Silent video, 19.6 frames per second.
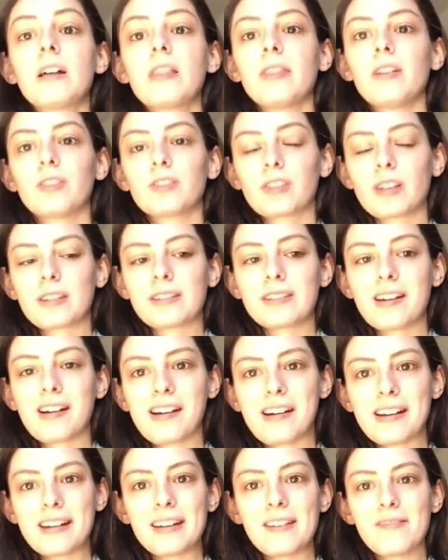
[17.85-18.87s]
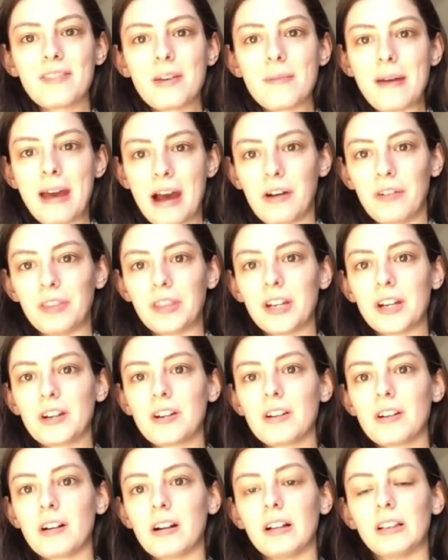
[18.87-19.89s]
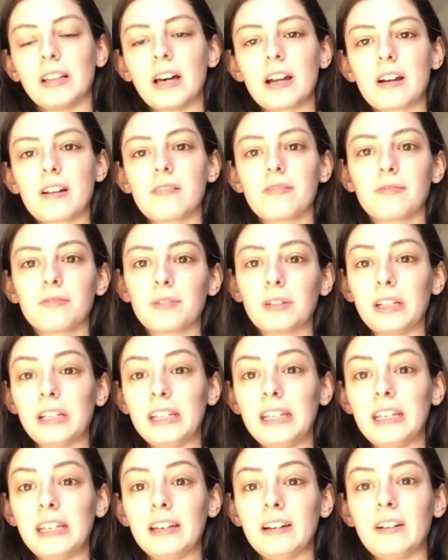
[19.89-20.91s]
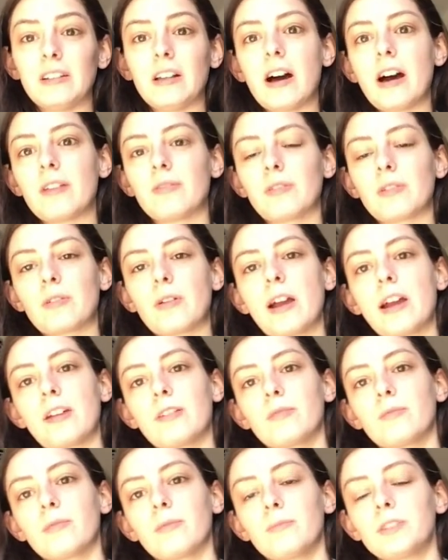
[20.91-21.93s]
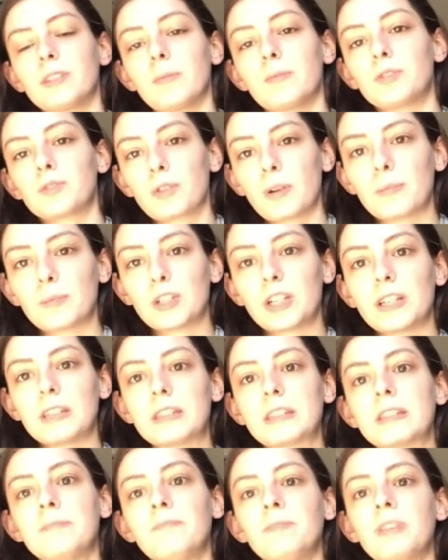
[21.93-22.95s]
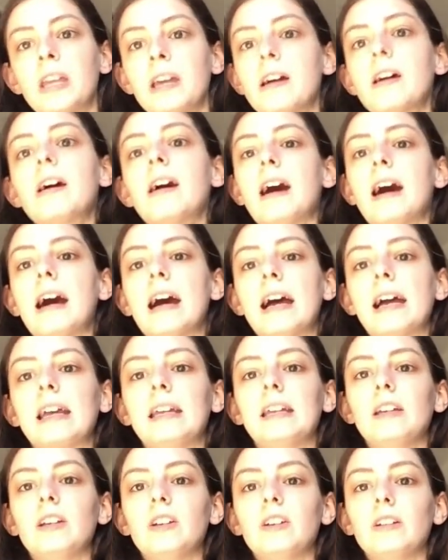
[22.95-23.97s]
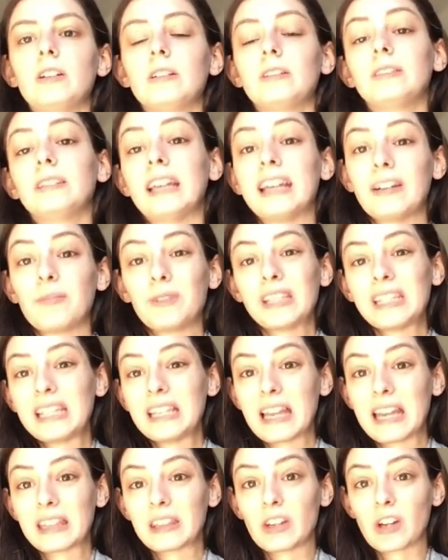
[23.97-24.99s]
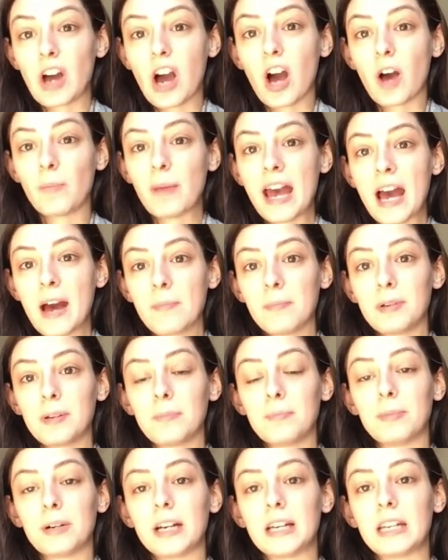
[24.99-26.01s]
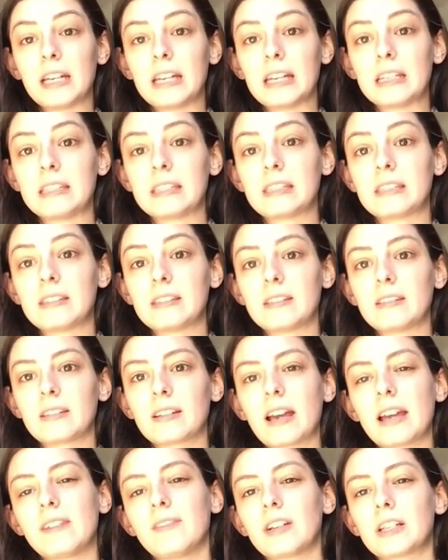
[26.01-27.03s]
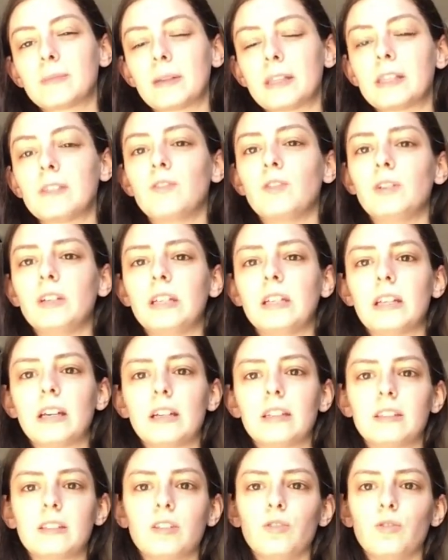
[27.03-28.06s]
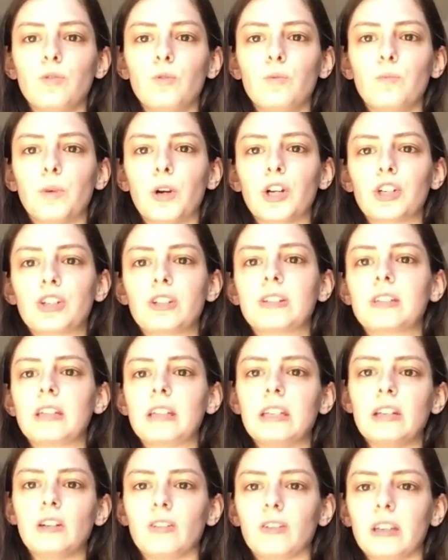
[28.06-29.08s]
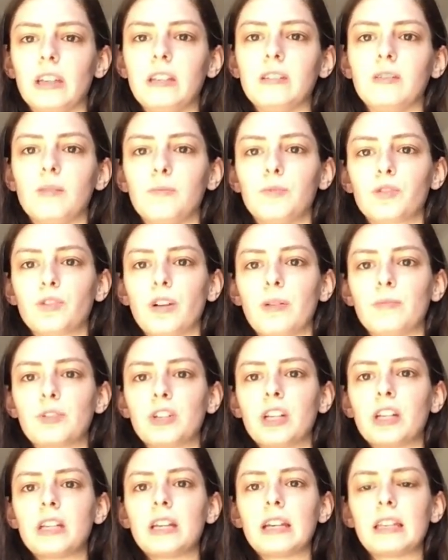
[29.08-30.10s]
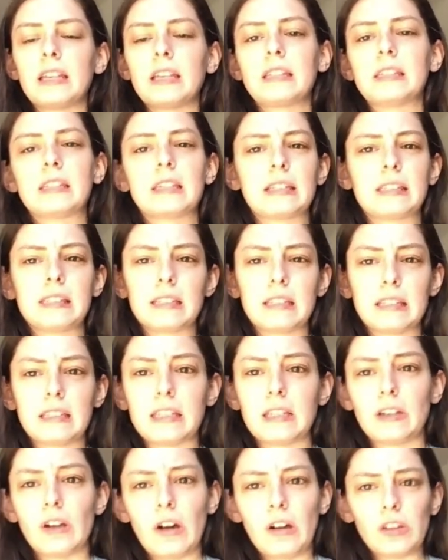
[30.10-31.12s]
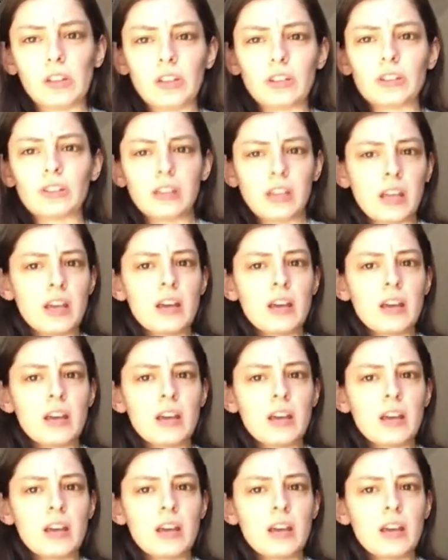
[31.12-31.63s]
There's a ton of them out there. A lot are free, a lot require subscriptions. I really like the Calm app, but it's kind of expensive. You need to purchase a yearly subscription. I think it's like $60